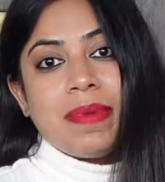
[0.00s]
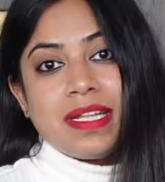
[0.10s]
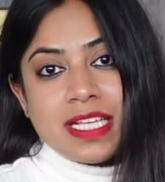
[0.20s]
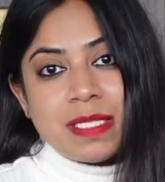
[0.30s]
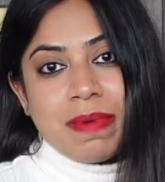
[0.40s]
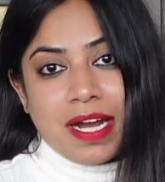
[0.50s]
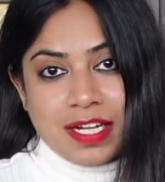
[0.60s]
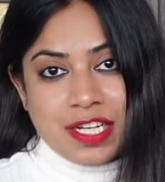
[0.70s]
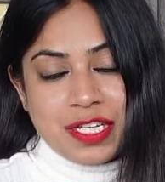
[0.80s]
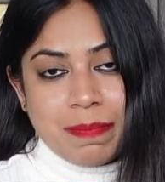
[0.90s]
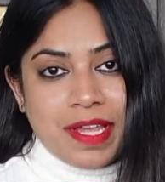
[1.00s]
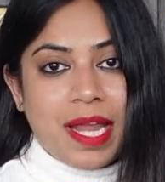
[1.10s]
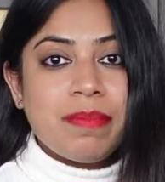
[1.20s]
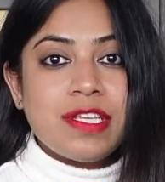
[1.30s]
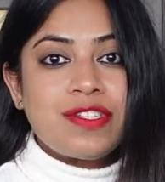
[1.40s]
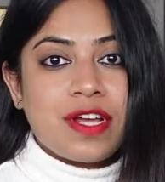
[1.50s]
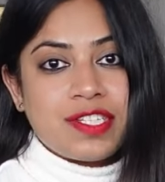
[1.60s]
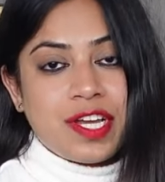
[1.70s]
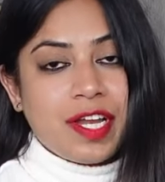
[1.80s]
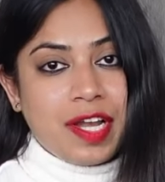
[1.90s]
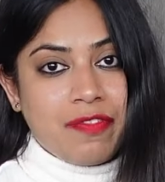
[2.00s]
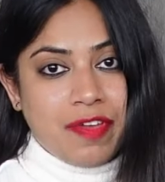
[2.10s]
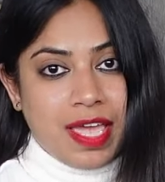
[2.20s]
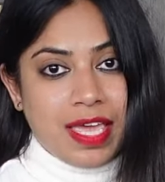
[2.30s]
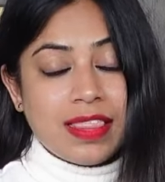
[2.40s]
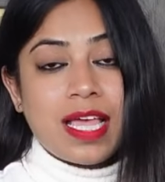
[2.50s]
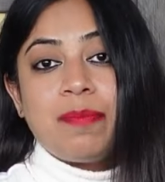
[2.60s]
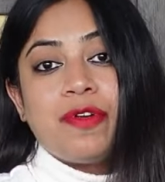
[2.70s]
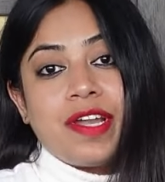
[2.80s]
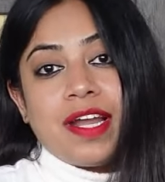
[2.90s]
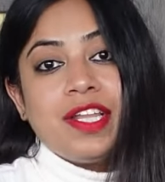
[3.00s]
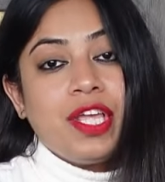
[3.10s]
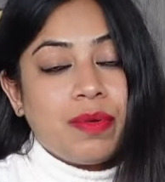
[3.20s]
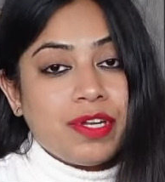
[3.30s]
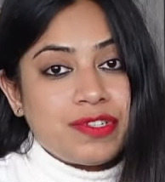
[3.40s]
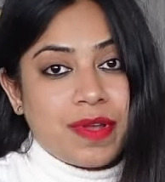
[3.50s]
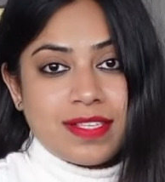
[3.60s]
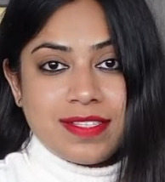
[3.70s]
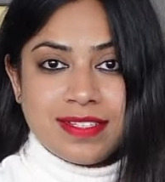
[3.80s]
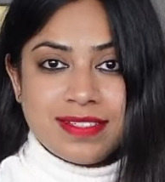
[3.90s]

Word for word: but this partnership can be structured in a way that protects your interest.